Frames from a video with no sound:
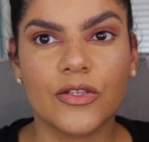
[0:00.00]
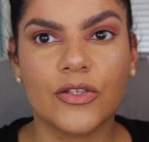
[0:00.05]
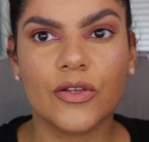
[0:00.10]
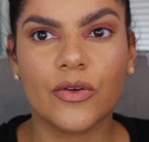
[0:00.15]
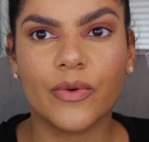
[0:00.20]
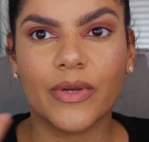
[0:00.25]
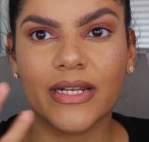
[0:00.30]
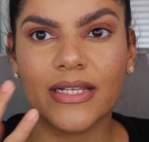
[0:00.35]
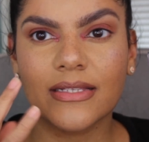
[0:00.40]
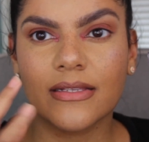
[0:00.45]

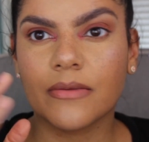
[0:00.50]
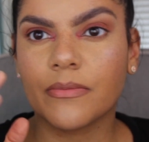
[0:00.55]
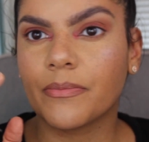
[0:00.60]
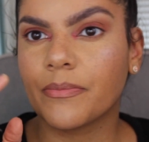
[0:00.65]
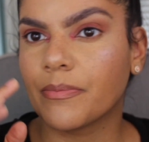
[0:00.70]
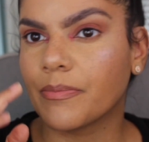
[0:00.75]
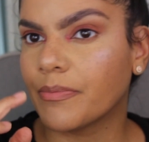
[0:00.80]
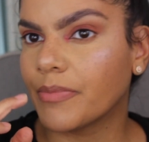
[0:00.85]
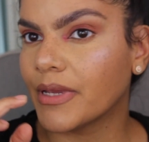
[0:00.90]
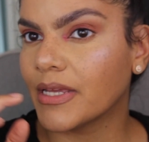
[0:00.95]
So it is a
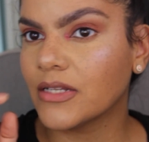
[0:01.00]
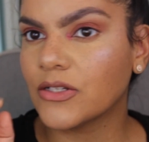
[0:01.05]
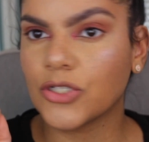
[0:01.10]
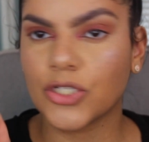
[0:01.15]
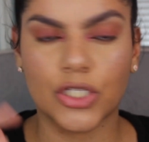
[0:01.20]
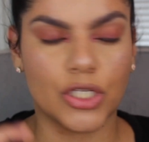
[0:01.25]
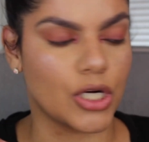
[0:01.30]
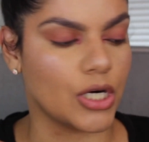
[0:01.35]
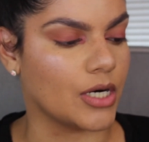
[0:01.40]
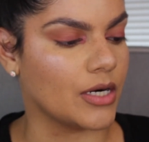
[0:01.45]

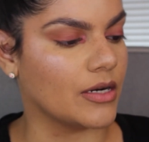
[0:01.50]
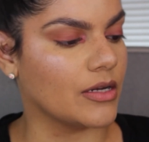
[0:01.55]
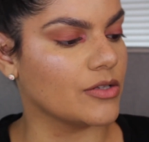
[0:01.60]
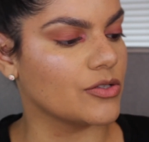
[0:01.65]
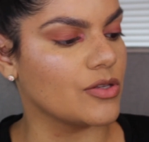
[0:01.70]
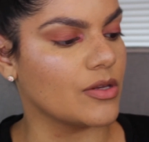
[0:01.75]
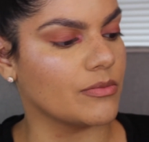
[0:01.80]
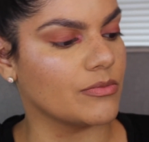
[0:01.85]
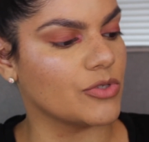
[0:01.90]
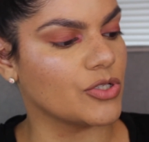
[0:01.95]
bit dark,
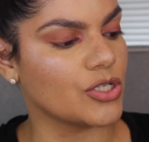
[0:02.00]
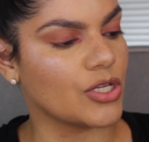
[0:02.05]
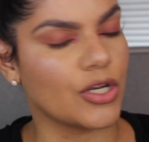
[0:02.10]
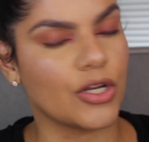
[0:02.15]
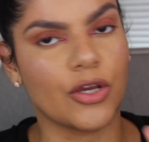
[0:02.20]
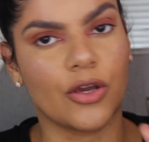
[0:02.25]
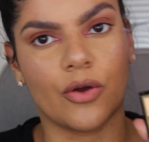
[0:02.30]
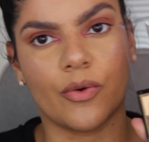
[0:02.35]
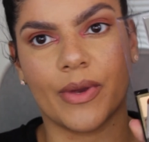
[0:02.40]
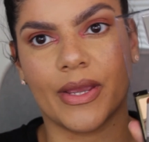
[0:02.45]
so I'm just
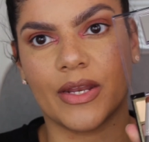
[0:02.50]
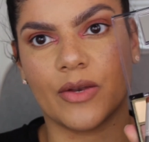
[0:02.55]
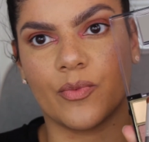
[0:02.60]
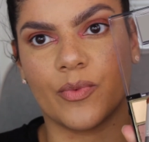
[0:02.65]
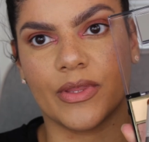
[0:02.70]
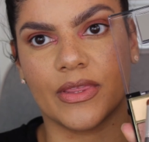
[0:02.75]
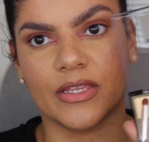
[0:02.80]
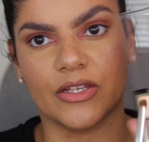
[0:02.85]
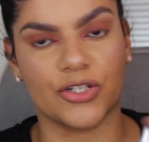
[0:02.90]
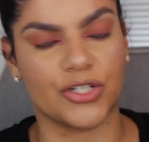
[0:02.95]
gonna go in
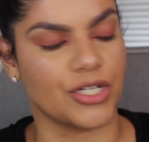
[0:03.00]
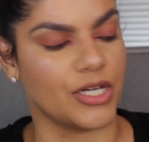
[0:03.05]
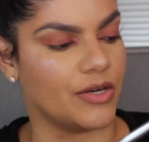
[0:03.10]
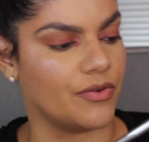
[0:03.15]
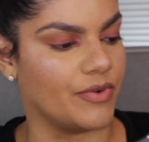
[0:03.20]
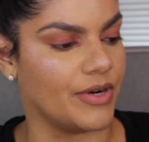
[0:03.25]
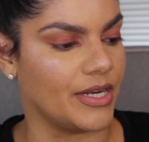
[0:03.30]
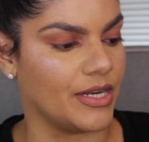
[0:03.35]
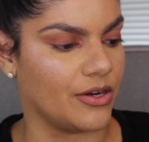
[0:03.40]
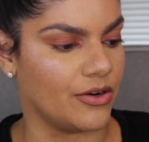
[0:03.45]
with the
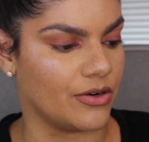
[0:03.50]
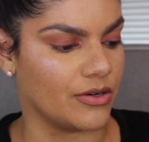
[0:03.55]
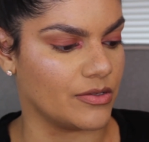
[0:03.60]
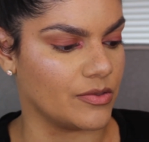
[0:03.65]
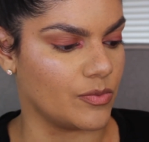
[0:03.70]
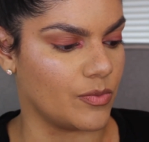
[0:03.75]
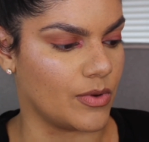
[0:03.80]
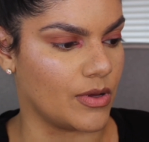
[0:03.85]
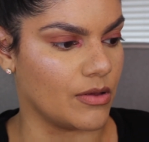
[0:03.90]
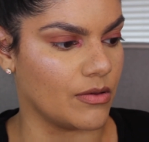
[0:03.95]
shade right here
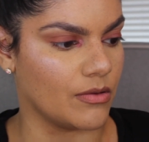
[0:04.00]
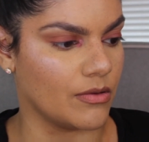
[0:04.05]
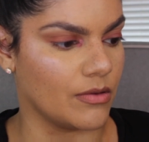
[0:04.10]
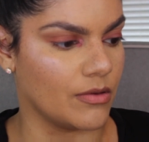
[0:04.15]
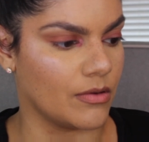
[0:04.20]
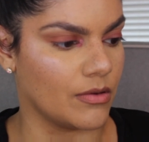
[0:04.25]
as well.